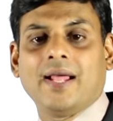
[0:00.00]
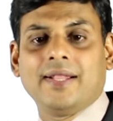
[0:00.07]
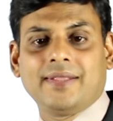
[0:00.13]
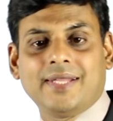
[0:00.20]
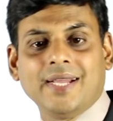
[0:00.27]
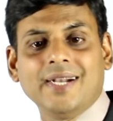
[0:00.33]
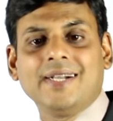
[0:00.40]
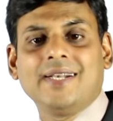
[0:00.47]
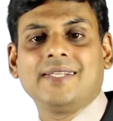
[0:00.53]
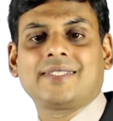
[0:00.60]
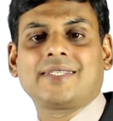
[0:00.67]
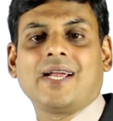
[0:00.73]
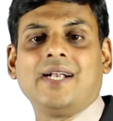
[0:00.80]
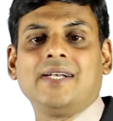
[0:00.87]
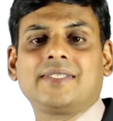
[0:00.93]
and then
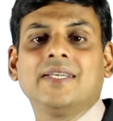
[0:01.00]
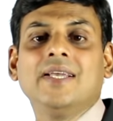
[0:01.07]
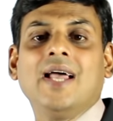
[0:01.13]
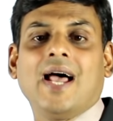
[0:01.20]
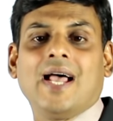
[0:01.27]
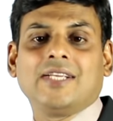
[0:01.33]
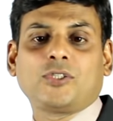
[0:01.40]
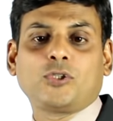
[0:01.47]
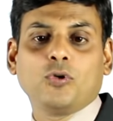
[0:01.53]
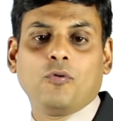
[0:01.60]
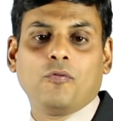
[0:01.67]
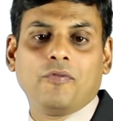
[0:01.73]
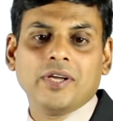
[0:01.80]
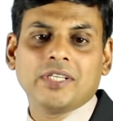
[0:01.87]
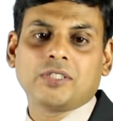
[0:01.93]
decides as to
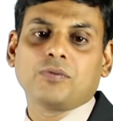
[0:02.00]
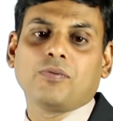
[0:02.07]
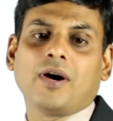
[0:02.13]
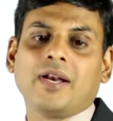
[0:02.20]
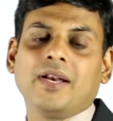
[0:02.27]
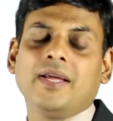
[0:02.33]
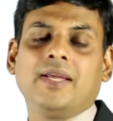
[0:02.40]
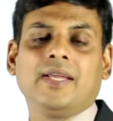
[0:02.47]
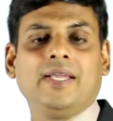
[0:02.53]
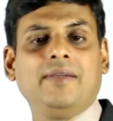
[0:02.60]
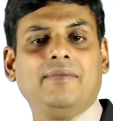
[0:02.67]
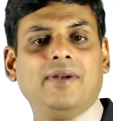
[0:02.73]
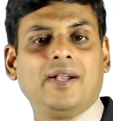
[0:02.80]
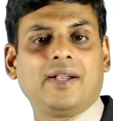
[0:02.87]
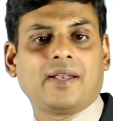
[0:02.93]
which one he
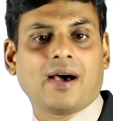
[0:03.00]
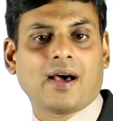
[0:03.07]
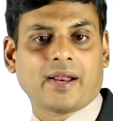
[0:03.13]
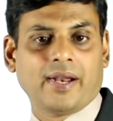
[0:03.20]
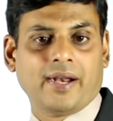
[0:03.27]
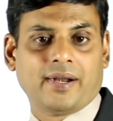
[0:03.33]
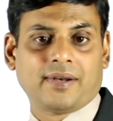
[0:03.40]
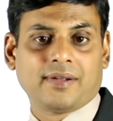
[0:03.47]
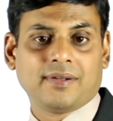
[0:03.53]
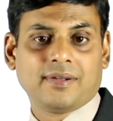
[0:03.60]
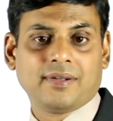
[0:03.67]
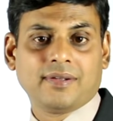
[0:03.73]
will target.